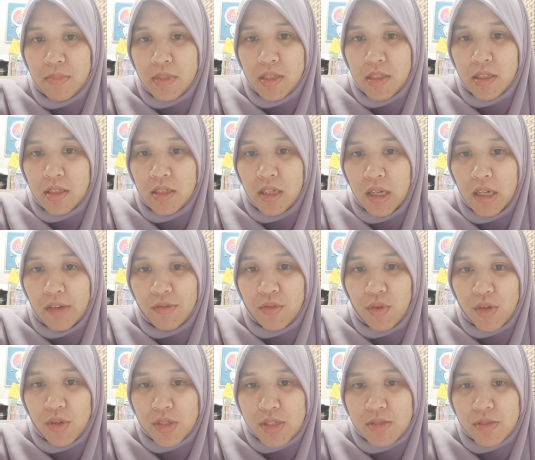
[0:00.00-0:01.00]
of
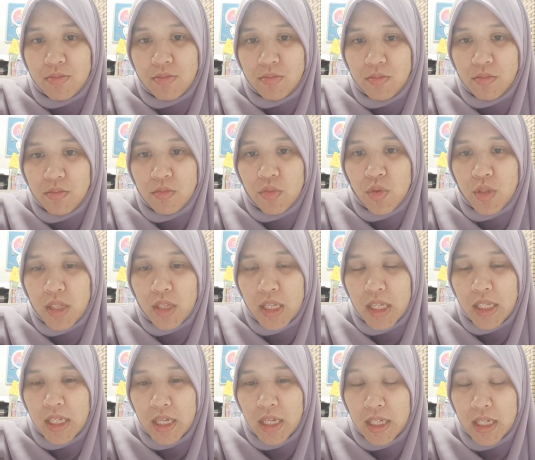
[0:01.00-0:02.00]
course
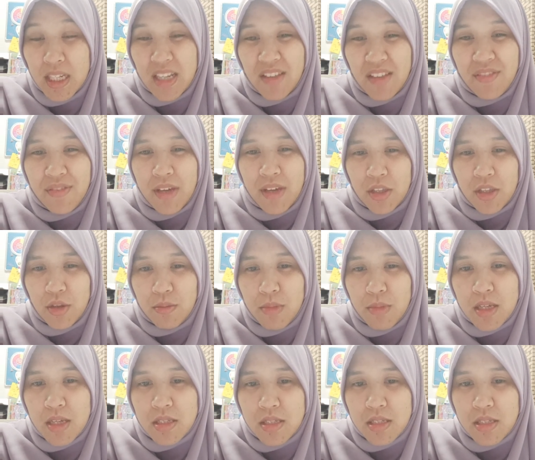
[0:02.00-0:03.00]
mungkin akan affect your
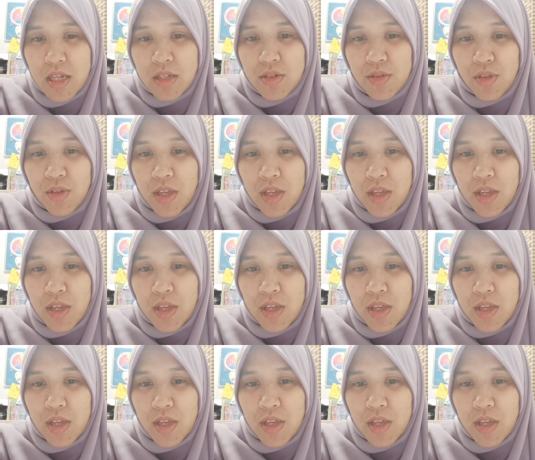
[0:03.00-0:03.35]
marks lah.